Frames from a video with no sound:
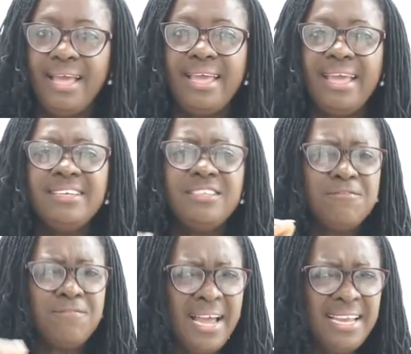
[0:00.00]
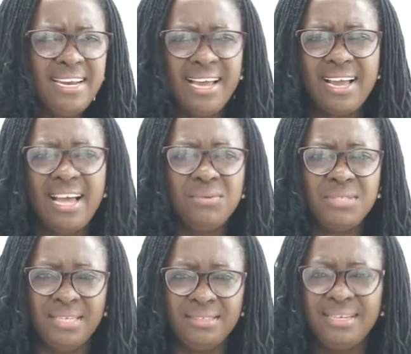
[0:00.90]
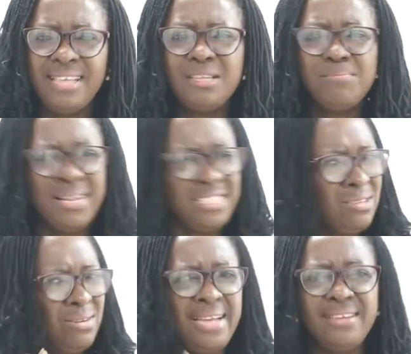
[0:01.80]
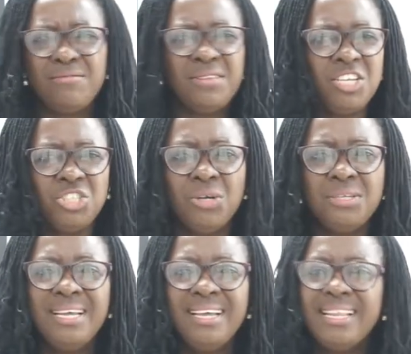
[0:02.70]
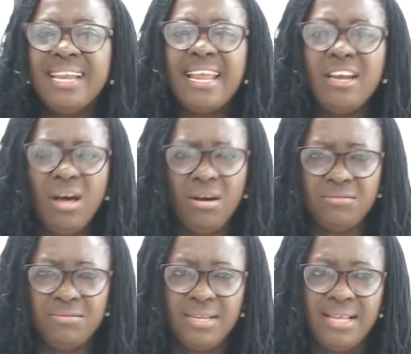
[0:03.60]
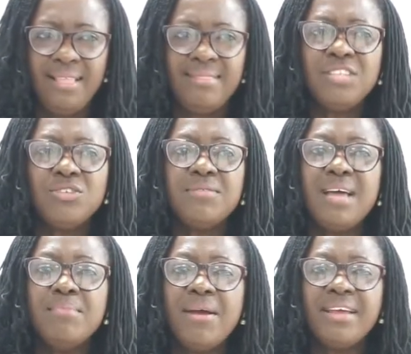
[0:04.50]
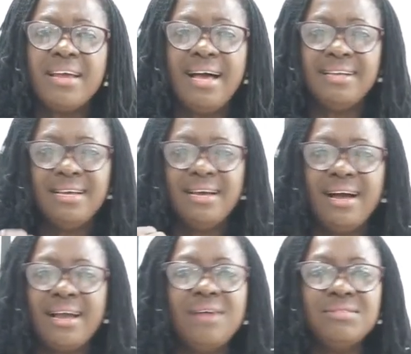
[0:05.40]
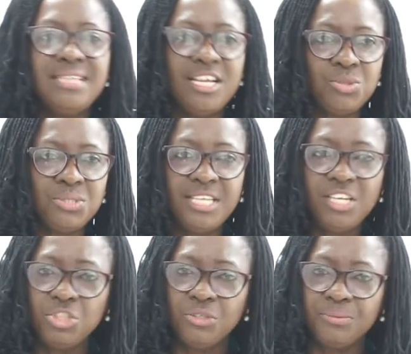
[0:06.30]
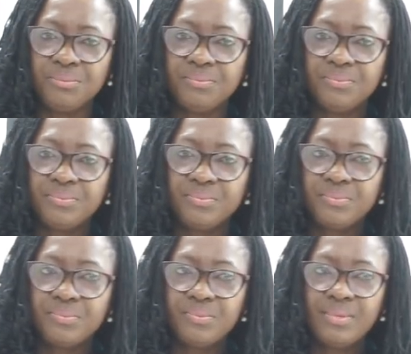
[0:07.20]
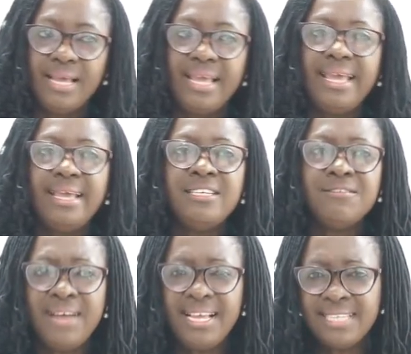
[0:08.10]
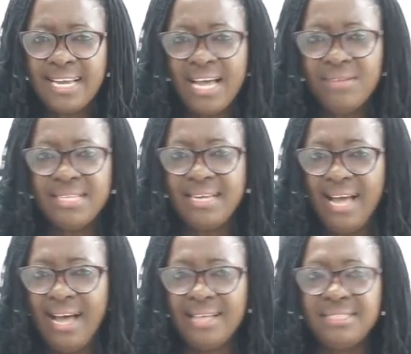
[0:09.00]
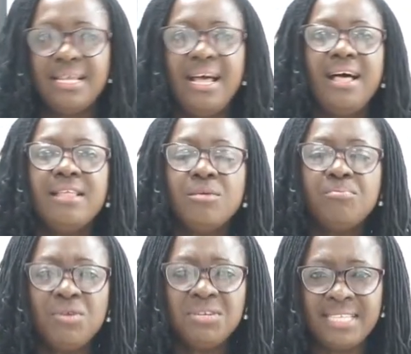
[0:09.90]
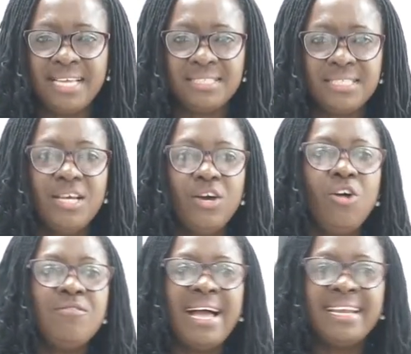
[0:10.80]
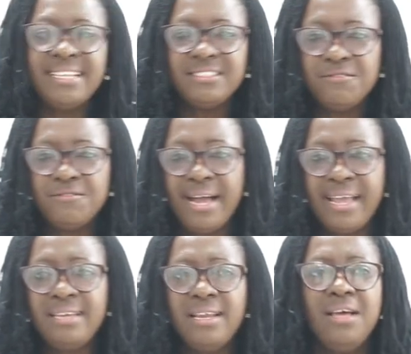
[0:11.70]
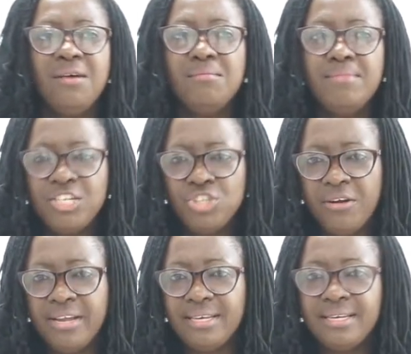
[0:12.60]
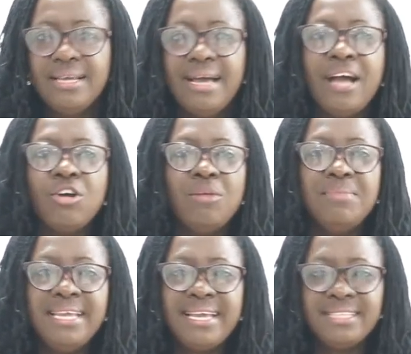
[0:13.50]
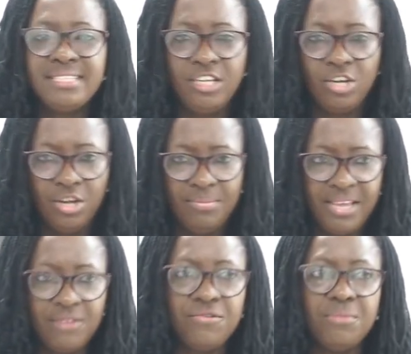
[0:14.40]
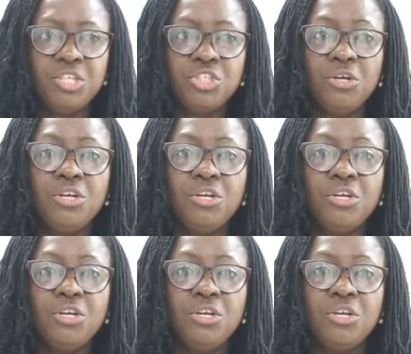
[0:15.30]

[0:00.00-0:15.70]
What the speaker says: In defining accounting, there's a particular definition that I love, that of the American Accounting Association. It defines accounting as the process of identifying, measuring, and communicating economic information